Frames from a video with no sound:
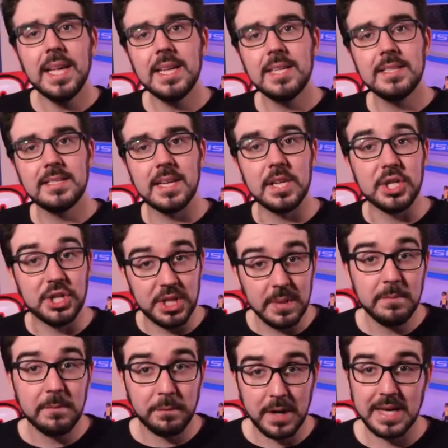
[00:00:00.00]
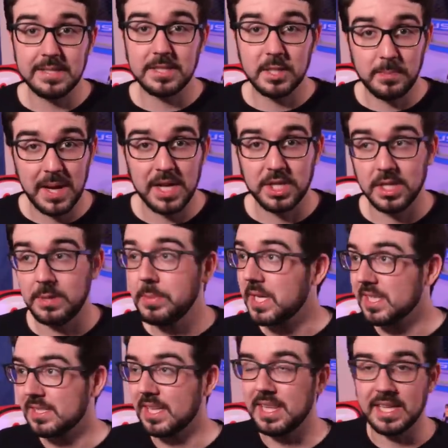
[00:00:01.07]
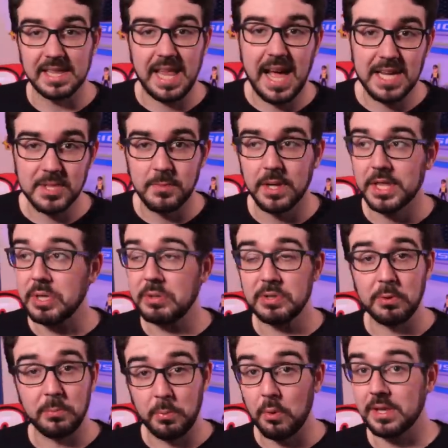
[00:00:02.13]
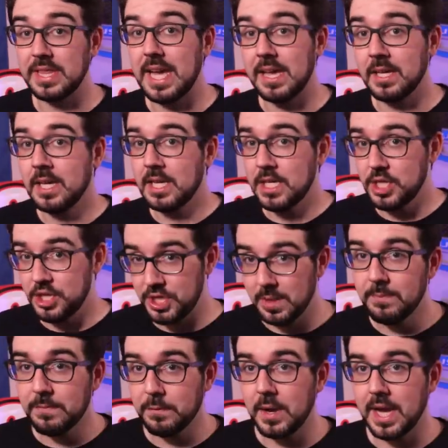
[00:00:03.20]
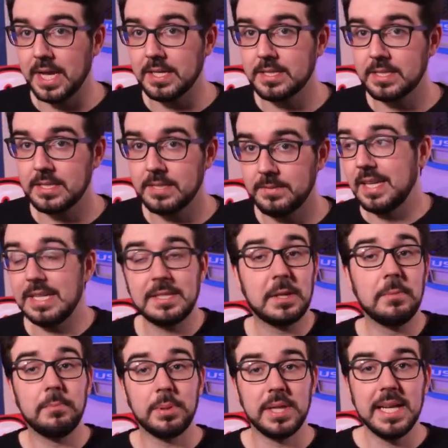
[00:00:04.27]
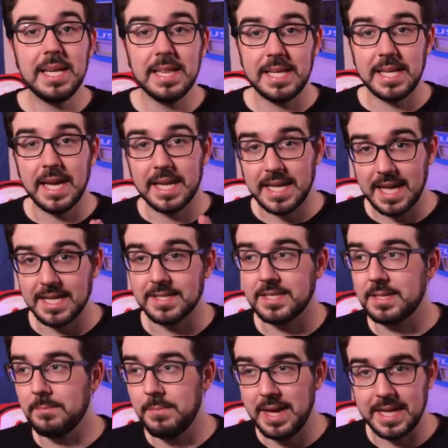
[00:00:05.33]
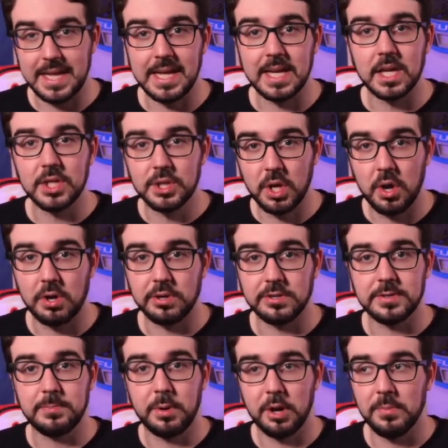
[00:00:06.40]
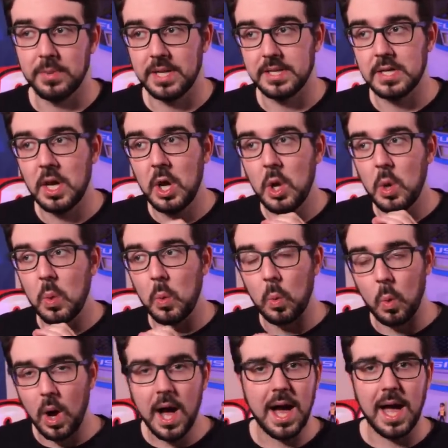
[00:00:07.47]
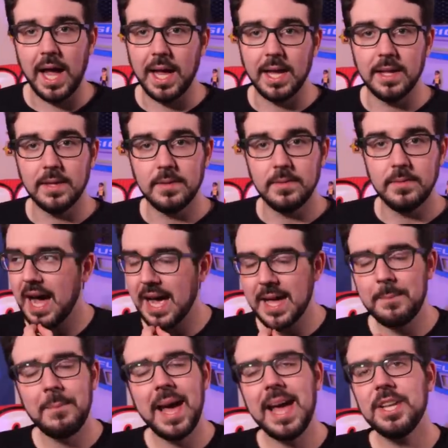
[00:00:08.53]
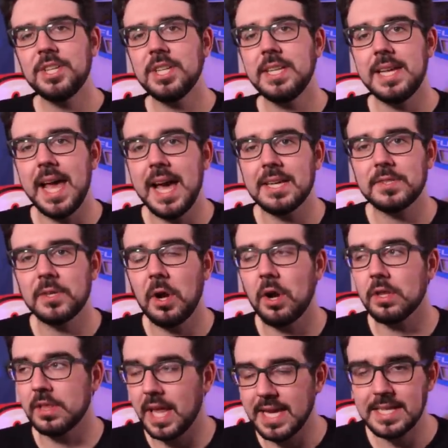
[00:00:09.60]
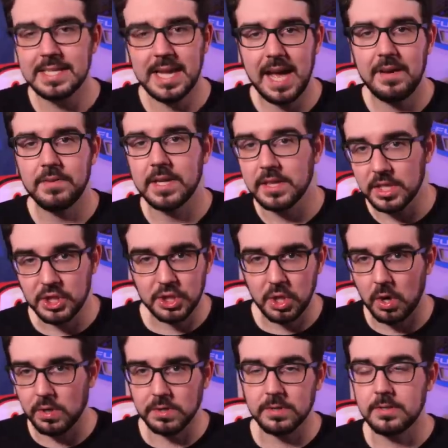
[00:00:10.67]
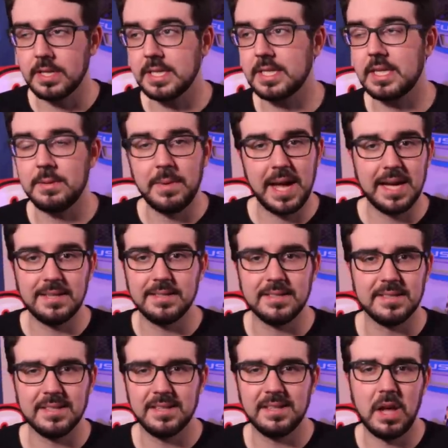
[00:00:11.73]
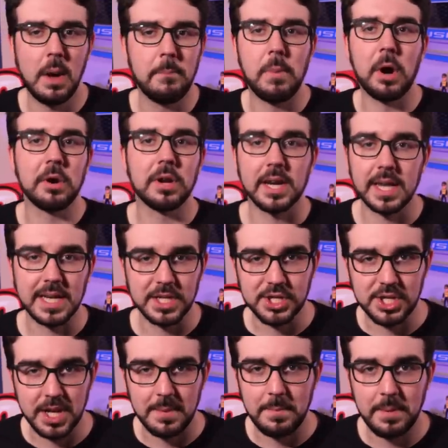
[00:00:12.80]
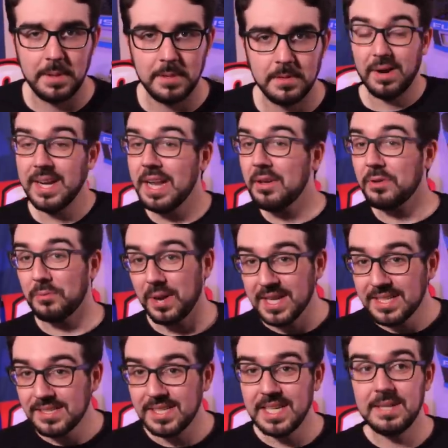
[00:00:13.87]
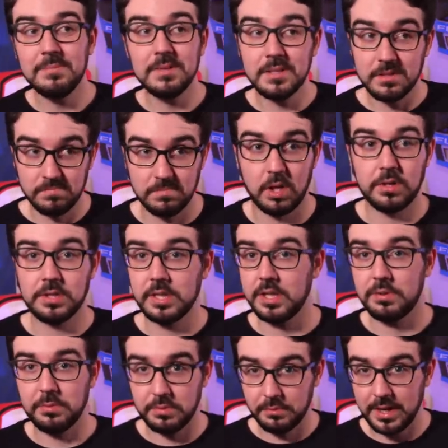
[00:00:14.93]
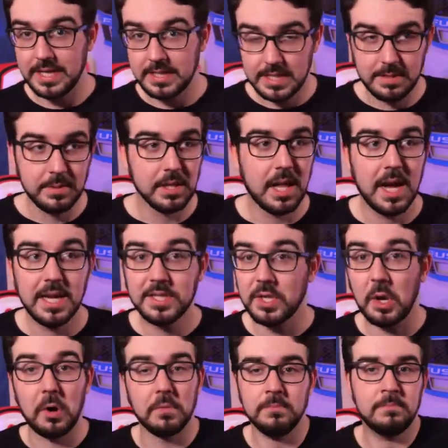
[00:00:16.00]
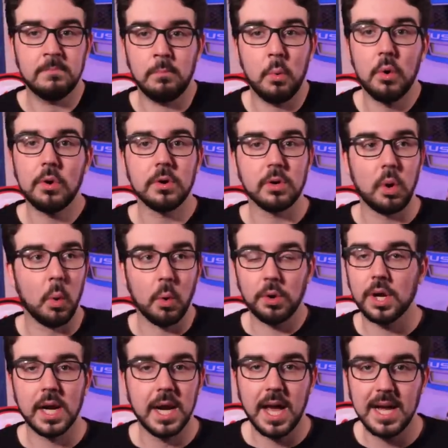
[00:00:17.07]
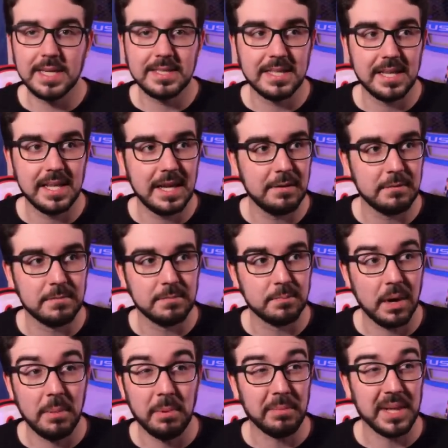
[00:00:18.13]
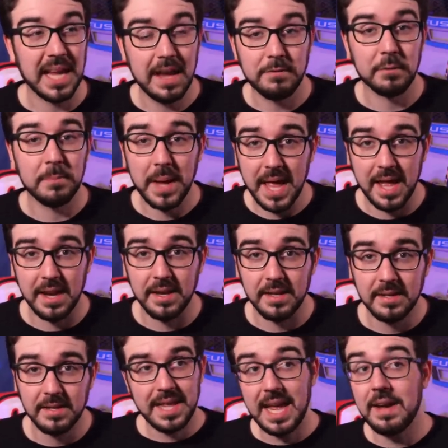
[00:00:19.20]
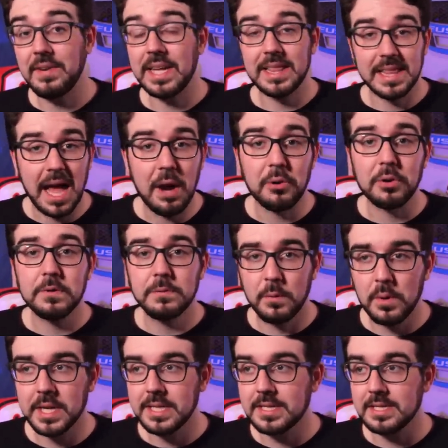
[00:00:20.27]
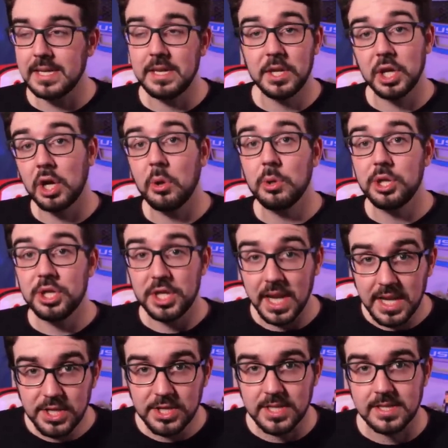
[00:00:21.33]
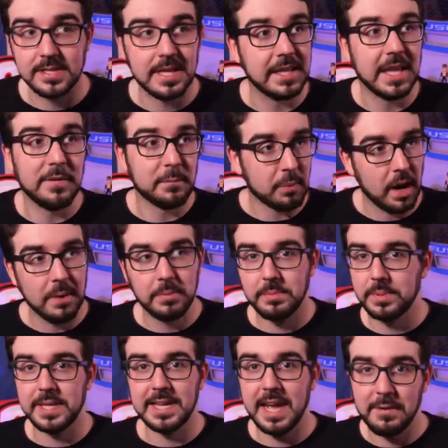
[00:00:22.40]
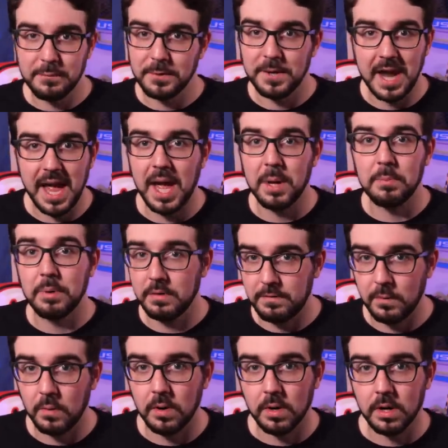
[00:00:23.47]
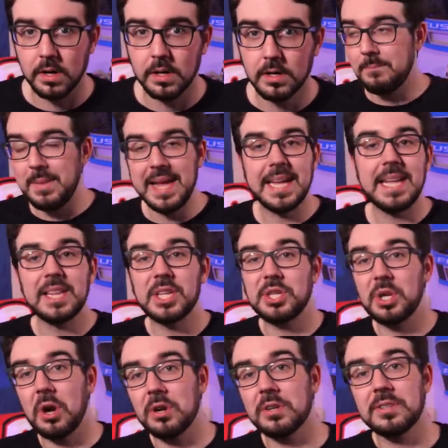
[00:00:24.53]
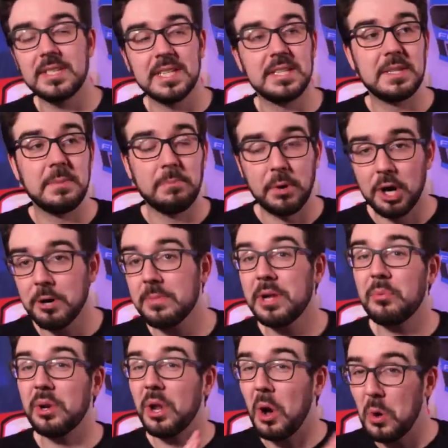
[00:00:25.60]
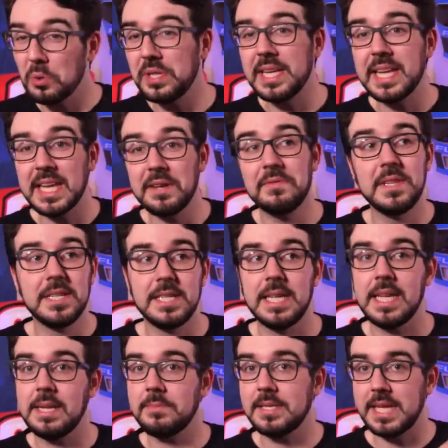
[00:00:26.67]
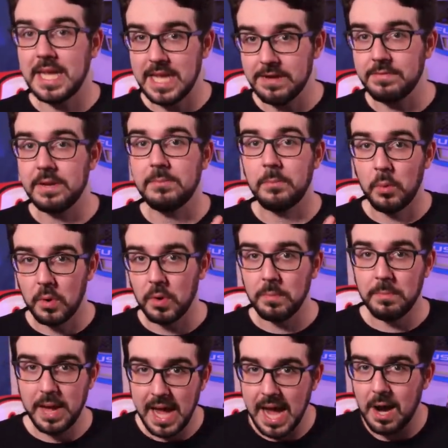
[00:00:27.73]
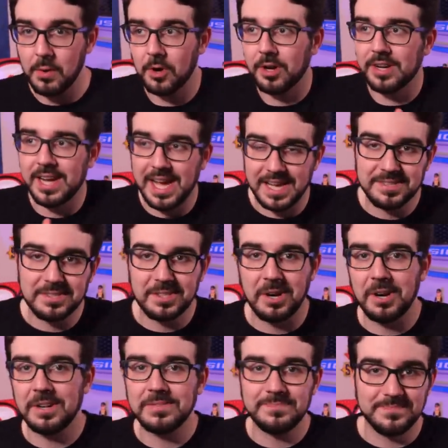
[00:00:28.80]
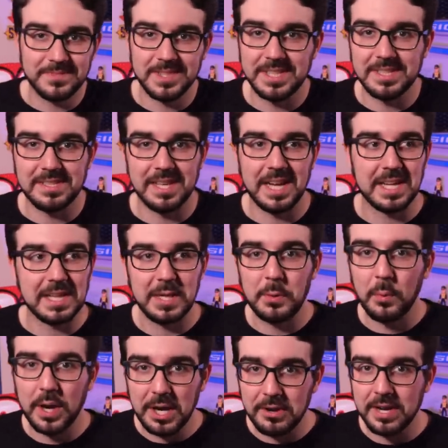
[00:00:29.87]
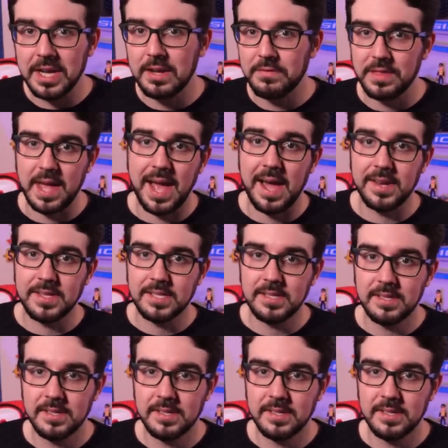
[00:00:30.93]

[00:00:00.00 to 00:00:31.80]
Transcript: is Jim France especially, because I think last month there was a report that Jim France is completely against making charters permanent. Why? I imagine NASCAR likes having the charter system as a bargaining chip. Right now, the race teams, largely through the Race Team Alliance, are more organized than they've probably ever been. They have a louder voice in negotiations than they've probably ever had before. Making the charter system permanent would only give the teams even more power. NASCAR is likely wary of that.